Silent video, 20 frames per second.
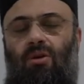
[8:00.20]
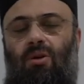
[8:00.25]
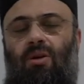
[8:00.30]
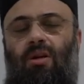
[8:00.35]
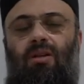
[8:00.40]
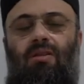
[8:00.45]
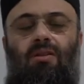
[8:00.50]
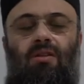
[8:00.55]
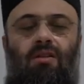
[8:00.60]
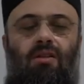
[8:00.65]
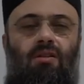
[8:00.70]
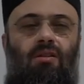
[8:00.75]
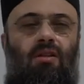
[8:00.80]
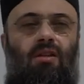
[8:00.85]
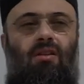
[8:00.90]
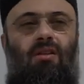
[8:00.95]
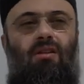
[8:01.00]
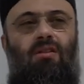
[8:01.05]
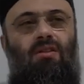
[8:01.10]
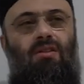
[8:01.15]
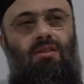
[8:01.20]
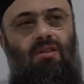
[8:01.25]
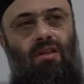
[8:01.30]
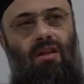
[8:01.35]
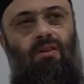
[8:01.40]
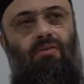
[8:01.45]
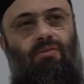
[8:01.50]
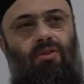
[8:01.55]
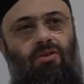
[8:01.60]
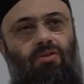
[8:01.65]
consider that this is
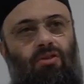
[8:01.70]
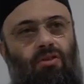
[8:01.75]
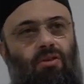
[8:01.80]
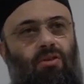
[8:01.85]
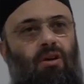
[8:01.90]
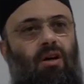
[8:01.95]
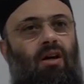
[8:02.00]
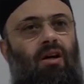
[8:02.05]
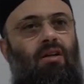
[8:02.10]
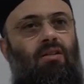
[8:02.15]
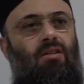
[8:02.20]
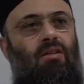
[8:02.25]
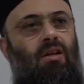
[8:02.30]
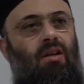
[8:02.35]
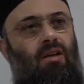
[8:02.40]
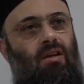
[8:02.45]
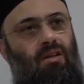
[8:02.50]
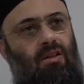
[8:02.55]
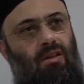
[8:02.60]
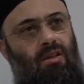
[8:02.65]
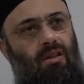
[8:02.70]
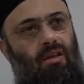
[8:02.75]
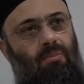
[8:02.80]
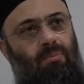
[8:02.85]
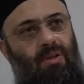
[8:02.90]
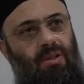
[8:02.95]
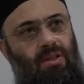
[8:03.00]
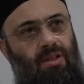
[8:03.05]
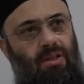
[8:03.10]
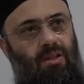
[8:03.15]
the efficient cause, the
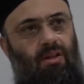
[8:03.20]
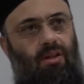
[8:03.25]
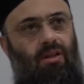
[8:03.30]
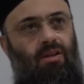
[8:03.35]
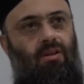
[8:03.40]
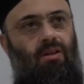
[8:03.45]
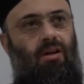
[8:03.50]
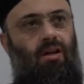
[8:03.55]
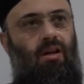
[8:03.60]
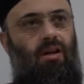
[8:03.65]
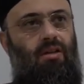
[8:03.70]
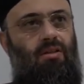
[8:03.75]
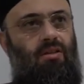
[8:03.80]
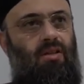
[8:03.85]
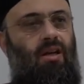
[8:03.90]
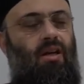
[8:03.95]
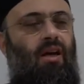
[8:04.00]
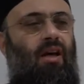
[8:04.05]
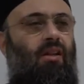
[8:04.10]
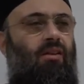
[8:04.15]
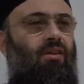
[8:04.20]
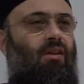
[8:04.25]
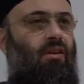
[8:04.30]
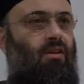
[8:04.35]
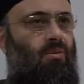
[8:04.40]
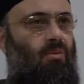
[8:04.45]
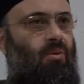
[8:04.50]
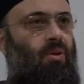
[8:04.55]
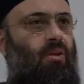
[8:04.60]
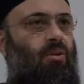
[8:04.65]
material cause, and
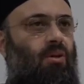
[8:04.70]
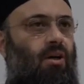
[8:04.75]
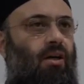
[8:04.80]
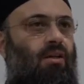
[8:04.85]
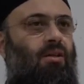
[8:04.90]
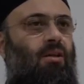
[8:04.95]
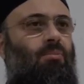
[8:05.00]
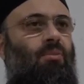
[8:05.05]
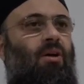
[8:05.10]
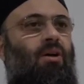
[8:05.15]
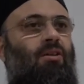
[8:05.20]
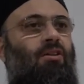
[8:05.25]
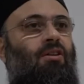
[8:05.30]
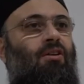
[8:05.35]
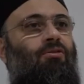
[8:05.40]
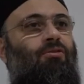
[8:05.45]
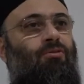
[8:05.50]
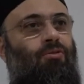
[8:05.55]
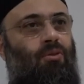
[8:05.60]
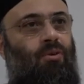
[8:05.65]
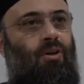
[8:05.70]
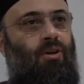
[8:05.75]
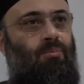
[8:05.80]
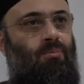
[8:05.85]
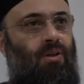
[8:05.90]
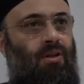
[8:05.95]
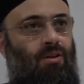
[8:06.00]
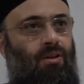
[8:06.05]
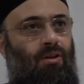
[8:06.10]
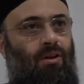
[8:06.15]
then we talked about the
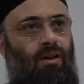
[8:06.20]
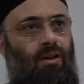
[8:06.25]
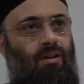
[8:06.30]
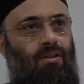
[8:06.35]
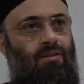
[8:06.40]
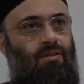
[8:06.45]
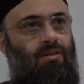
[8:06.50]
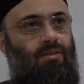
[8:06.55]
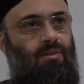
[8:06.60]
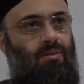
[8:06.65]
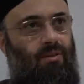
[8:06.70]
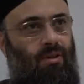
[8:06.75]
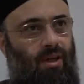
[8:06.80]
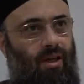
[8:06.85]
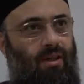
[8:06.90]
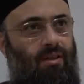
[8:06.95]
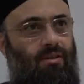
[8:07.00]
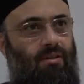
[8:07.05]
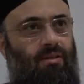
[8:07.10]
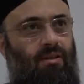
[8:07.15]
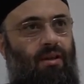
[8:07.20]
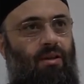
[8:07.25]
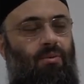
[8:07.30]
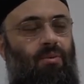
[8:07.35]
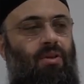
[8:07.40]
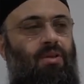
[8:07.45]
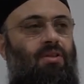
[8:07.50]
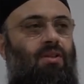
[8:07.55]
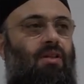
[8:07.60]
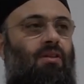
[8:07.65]
formal cause, right? And
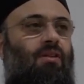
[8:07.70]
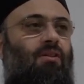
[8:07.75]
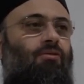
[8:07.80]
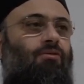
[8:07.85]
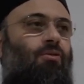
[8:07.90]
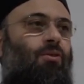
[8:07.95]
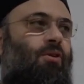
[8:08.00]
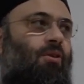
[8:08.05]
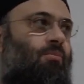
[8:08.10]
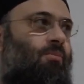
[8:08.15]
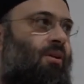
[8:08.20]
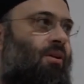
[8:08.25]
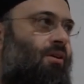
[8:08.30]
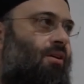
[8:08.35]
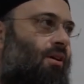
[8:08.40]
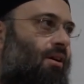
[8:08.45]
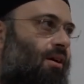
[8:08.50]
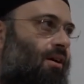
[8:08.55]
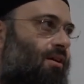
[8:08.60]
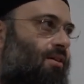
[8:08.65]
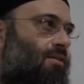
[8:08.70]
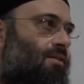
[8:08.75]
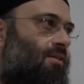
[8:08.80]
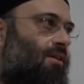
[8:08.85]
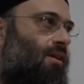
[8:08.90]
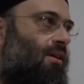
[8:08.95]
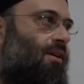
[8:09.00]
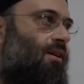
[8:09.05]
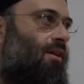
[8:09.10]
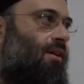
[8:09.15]
we said the formal cause
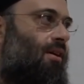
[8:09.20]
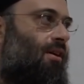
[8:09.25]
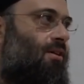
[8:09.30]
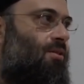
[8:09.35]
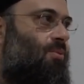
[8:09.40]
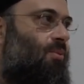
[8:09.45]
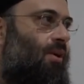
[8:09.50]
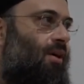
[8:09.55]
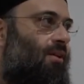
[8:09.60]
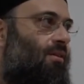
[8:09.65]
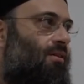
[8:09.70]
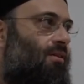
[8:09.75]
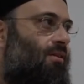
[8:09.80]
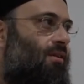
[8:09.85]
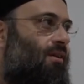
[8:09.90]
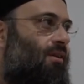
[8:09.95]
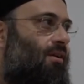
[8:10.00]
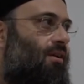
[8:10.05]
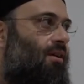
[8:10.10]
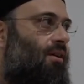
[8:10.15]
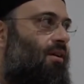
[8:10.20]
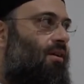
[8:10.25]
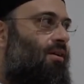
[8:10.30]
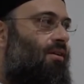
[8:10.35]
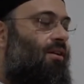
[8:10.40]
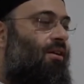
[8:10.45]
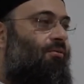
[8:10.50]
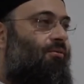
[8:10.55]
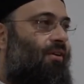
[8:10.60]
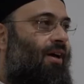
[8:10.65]
is what?
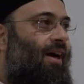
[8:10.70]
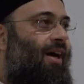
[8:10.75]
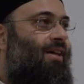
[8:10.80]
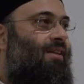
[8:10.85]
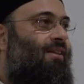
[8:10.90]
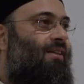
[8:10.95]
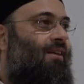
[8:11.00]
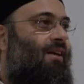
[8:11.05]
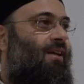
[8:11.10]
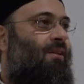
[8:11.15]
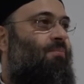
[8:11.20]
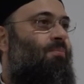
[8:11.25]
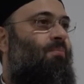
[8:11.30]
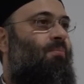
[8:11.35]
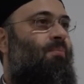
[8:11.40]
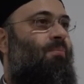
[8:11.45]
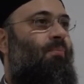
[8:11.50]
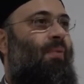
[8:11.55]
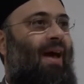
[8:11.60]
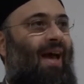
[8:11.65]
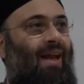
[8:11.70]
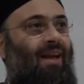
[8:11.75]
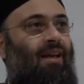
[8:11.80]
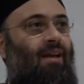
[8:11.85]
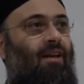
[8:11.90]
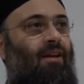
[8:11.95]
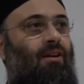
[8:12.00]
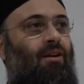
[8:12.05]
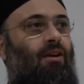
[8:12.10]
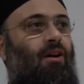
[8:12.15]
The fact that
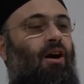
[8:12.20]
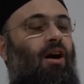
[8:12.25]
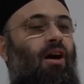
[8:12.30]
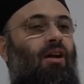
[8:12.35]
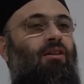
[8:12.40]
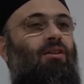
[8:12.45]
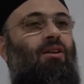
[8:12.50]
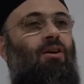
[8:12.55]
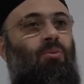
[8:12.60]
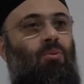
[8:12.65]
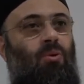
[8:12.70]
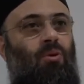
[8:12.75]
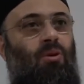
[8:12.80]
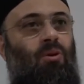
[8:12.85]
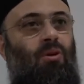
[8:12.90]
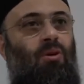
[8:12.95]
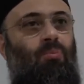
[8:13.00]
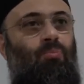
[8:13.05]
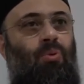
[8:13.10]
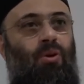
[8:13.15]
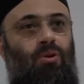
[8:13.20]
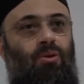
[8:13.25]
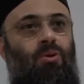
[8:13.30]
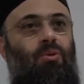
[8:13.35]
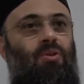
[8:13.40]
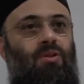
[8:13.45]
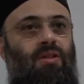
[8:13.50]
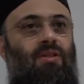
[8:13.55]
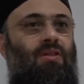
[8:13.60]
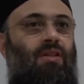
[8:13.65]
banging on the wall
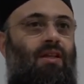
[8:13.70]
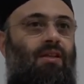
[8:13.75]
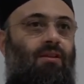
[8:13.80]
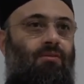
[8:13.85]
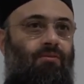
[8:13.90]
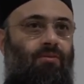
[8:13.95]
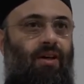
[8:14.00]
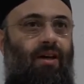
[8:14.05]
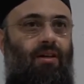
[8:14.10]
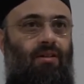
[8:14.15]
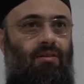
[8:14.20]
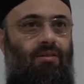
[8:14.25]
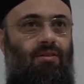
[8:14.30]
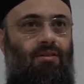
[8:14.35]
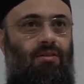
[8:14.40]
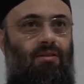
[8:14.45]
produces that effect.